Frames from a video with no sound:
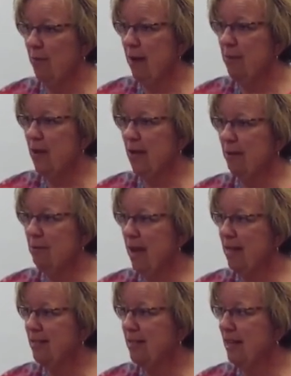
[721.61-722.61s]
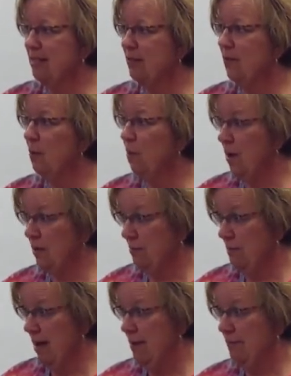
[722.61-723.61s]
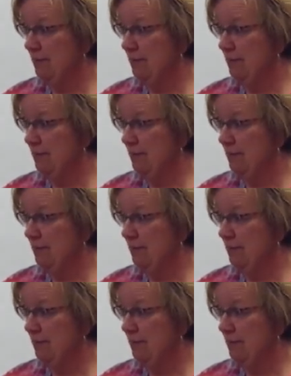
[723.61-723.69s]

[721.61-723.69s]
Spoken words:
Maybe you can make sense of it with me.